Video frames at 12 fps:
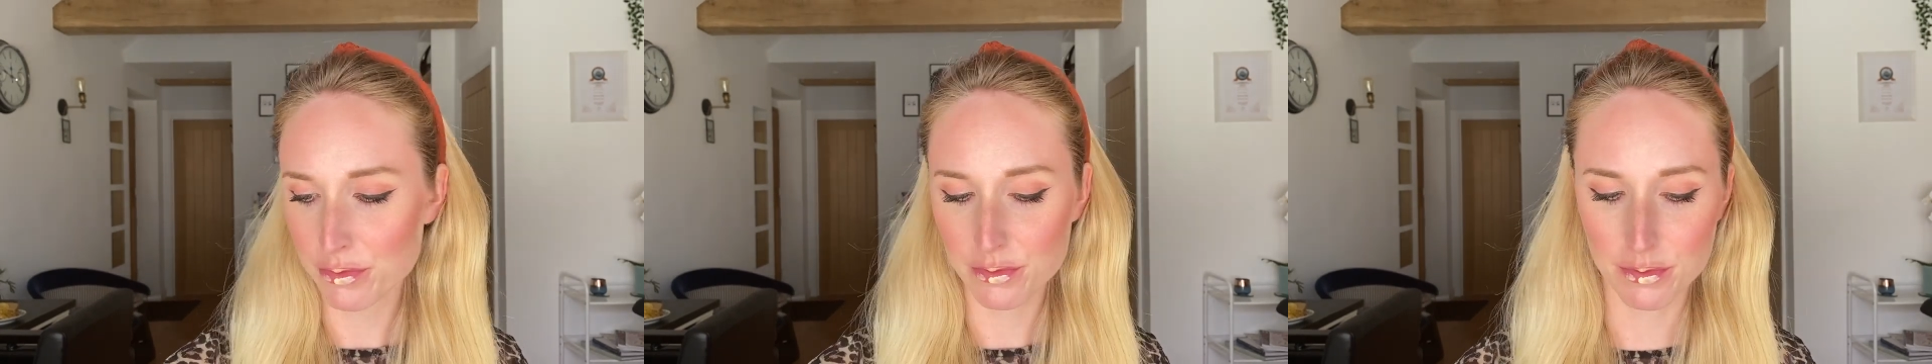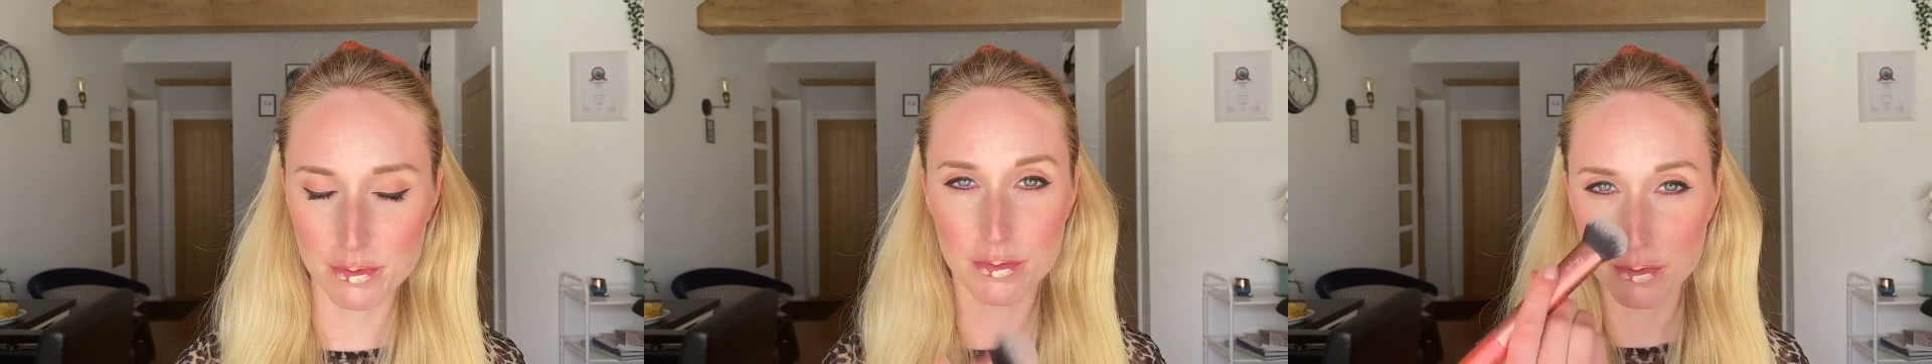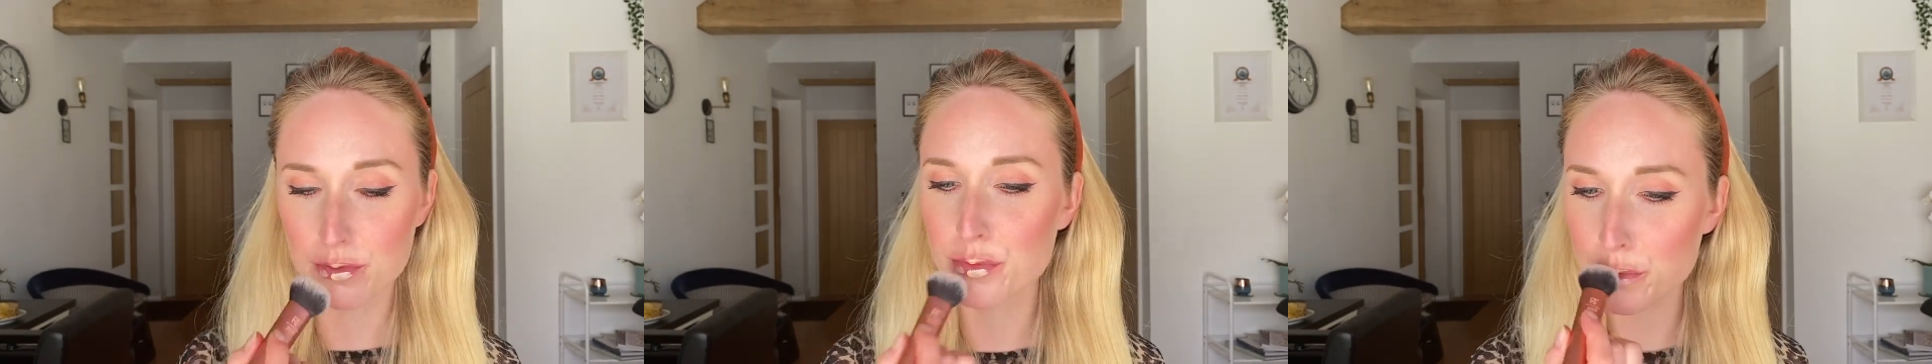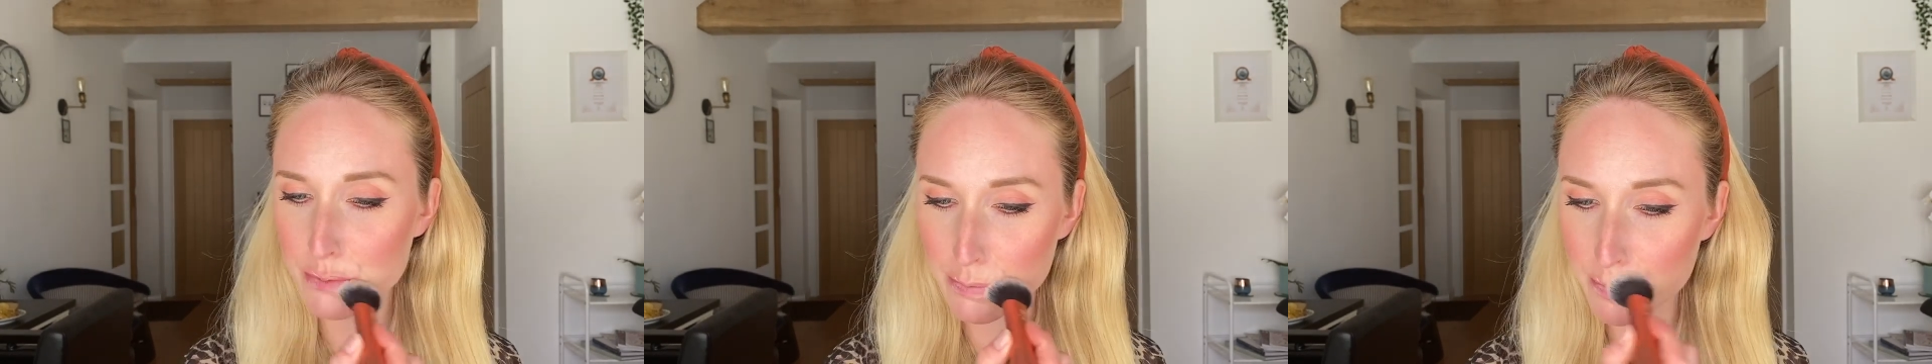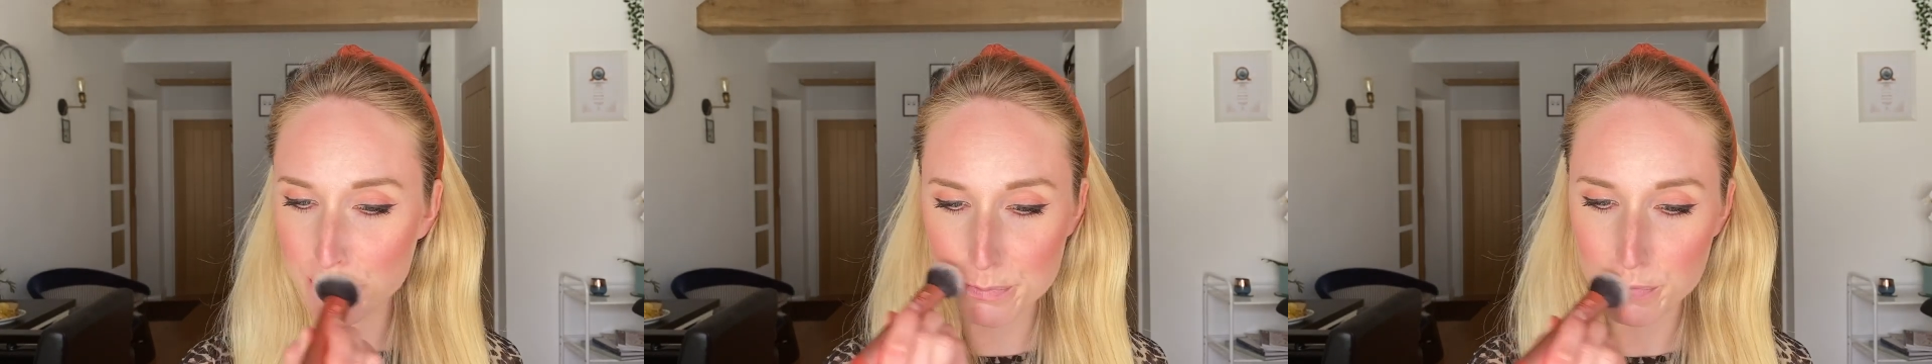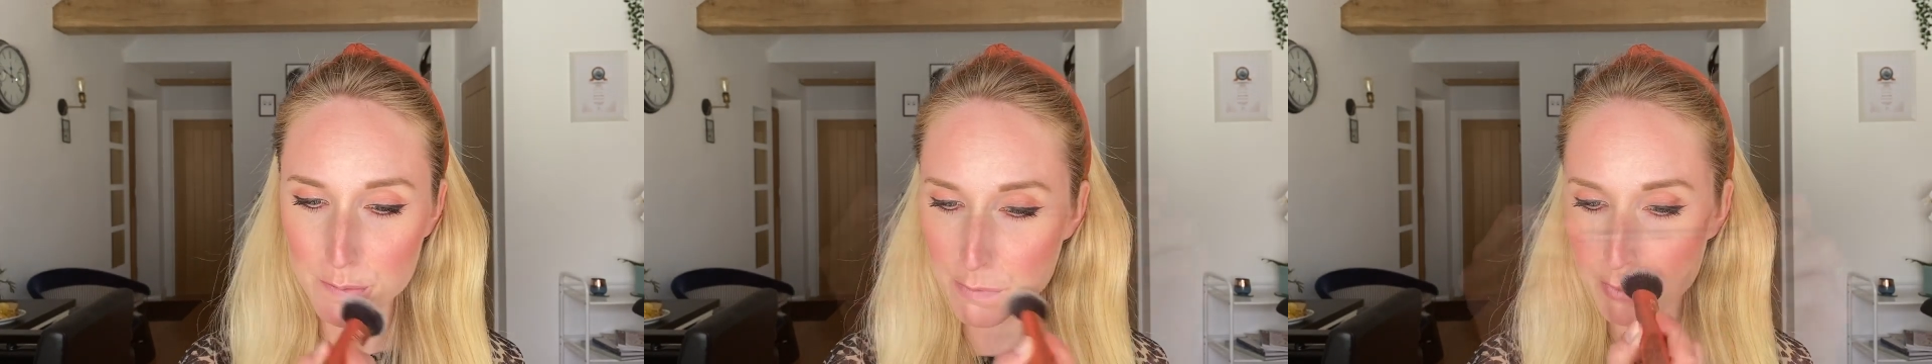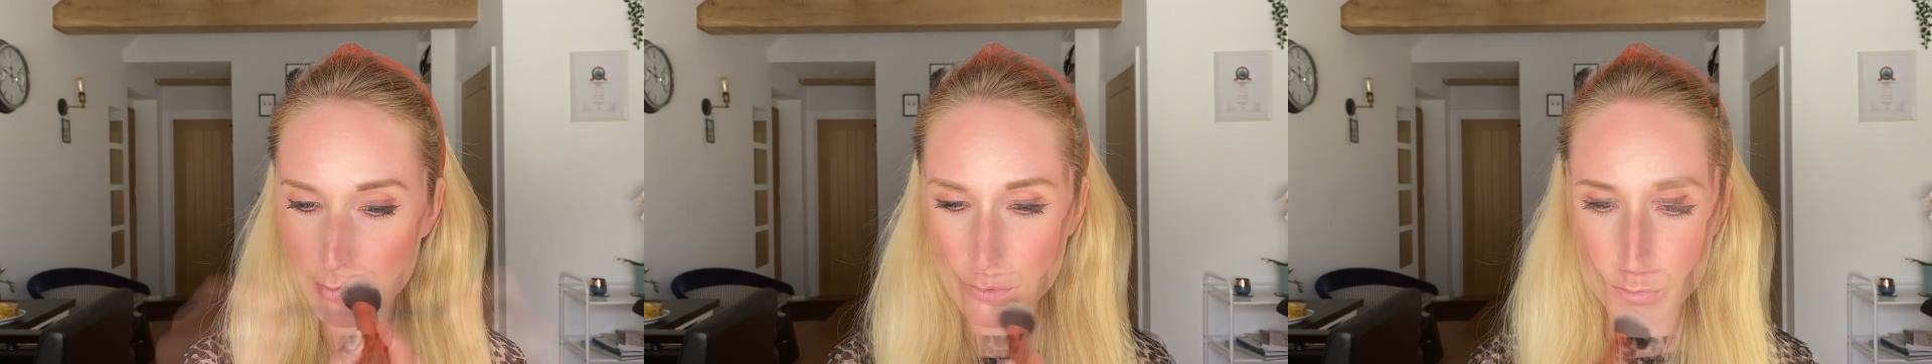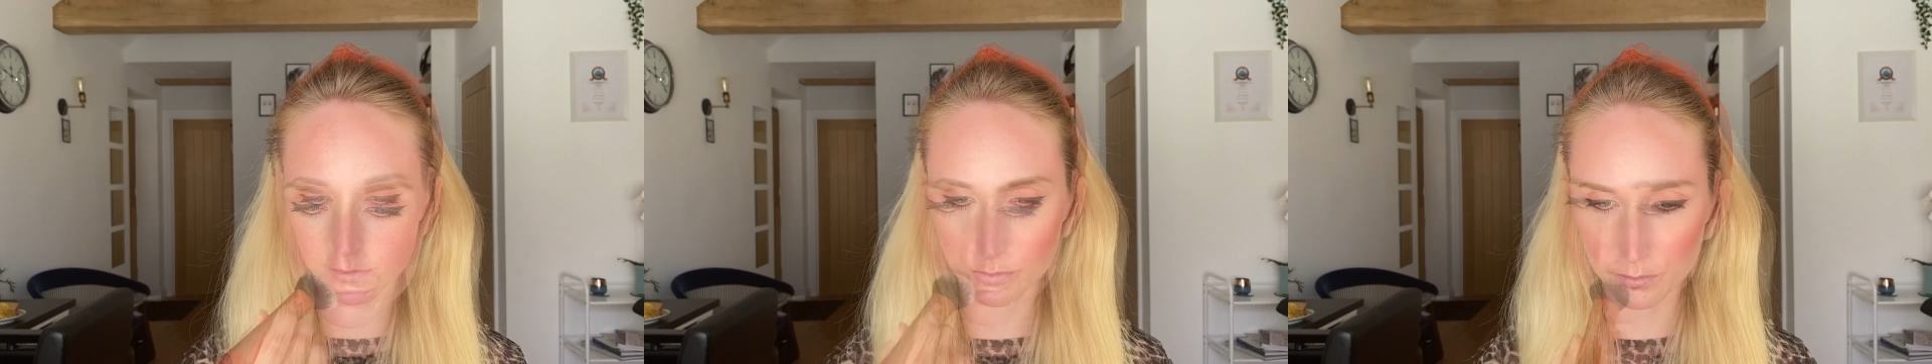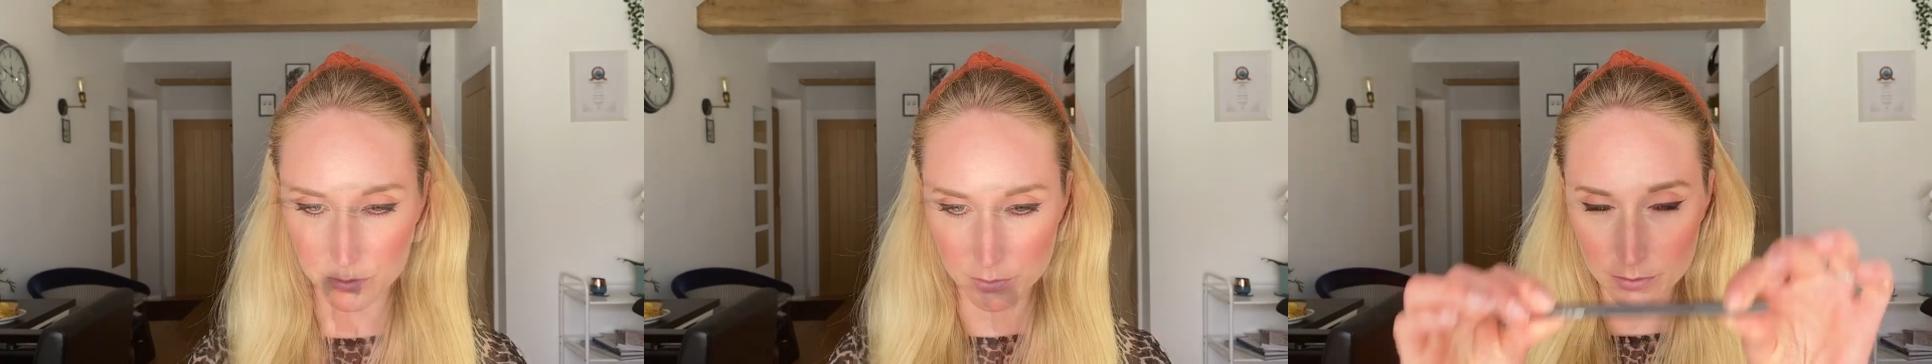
and then we're going to go straight in with the lip liner.